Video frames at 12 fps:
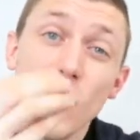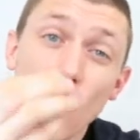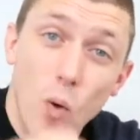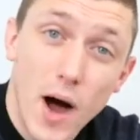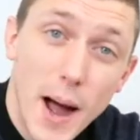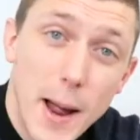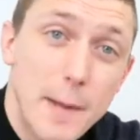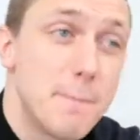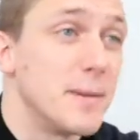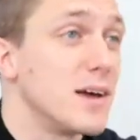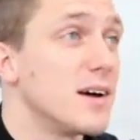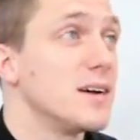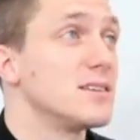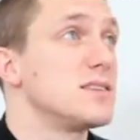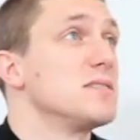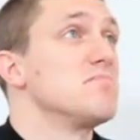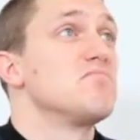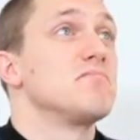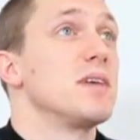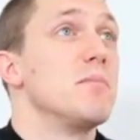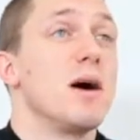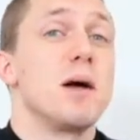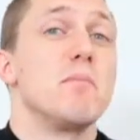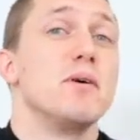Why? Because in
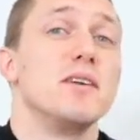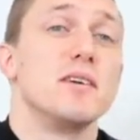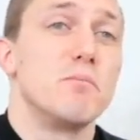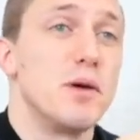my opinion,